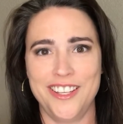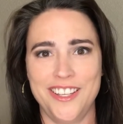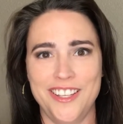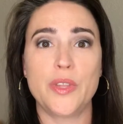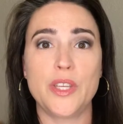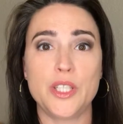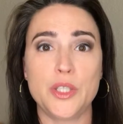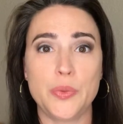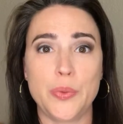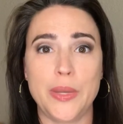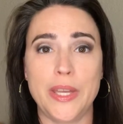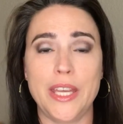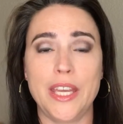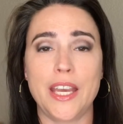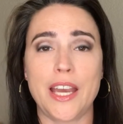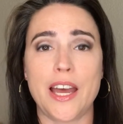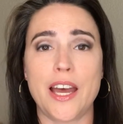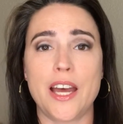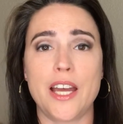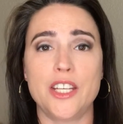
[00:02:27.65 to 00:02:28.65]
This week
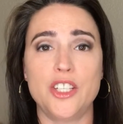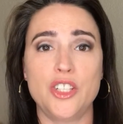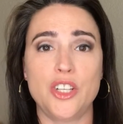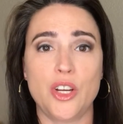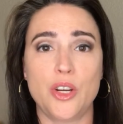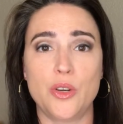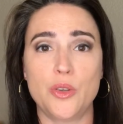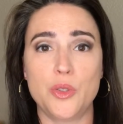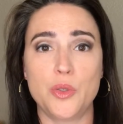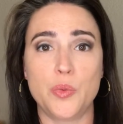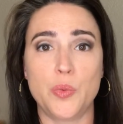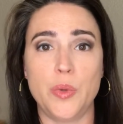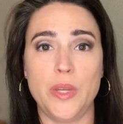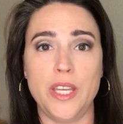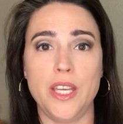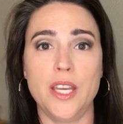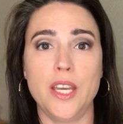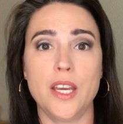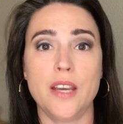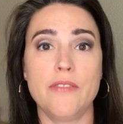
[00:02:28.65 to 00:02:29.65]
I chose
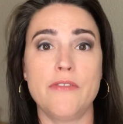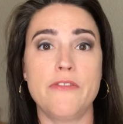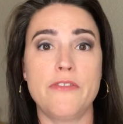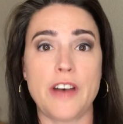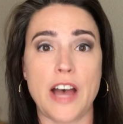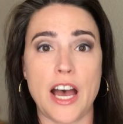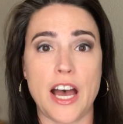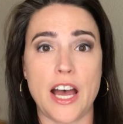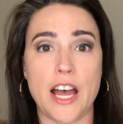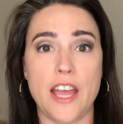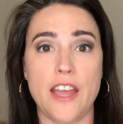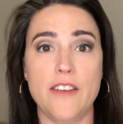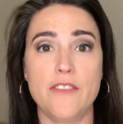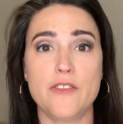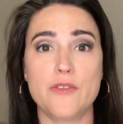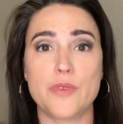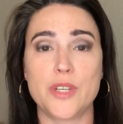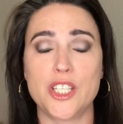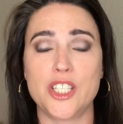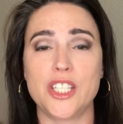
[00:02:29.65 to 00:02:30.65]
week 5,
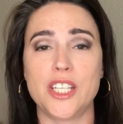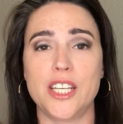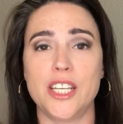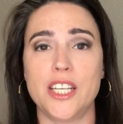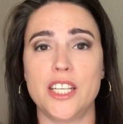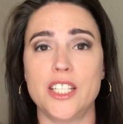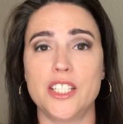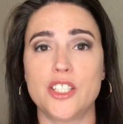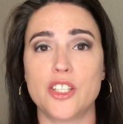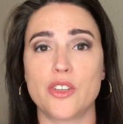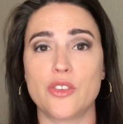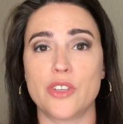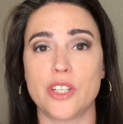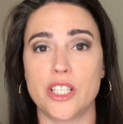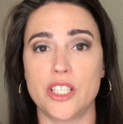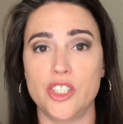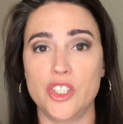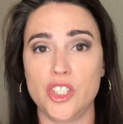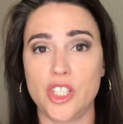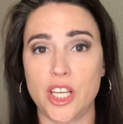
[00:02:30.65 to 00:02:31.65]
which is
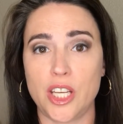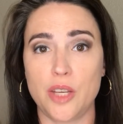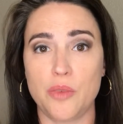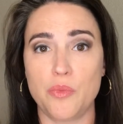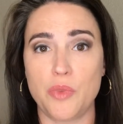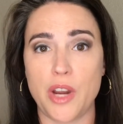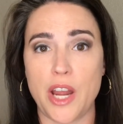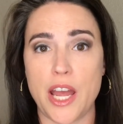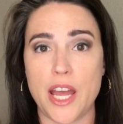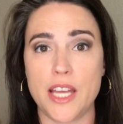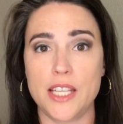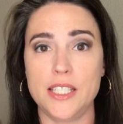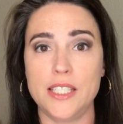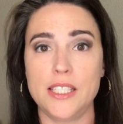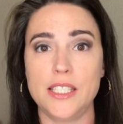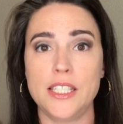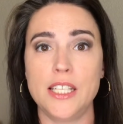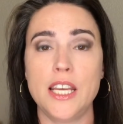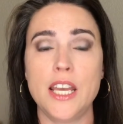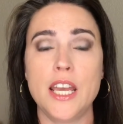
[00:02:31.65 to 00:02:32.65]
grilled chicken breast,